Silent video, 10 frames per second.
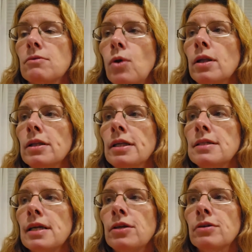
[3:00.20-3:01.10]

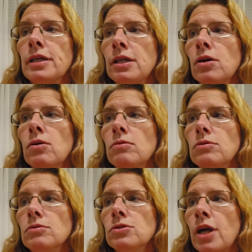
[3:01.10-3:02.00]
qualities that your ego
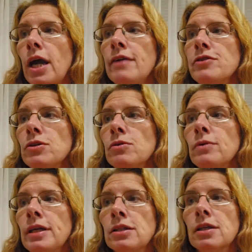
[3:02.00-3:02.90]
drives you
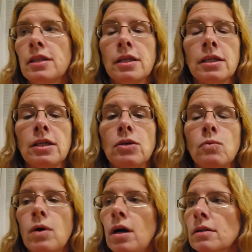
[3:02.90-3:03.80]
into thinking you
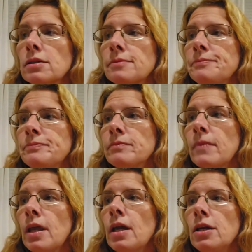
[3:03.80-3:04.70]
want.
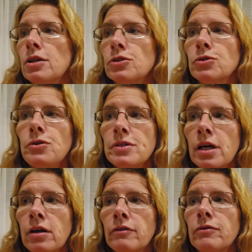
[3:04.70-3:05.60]
Your true
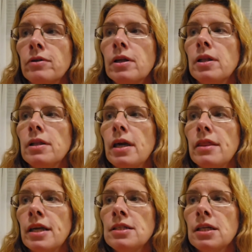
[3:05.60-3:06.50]
self, the
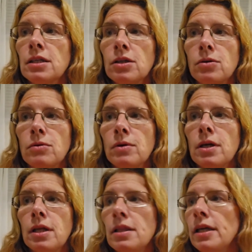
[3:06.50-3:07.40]
authentic you
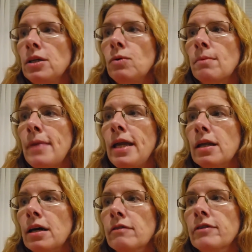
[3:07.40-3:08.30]
that you are made
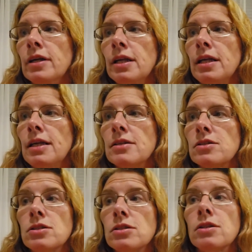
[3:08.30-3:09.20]
of,
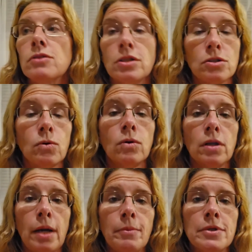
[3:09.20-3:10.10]
is the
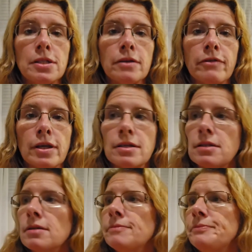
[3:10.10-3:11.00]
total opposite of this.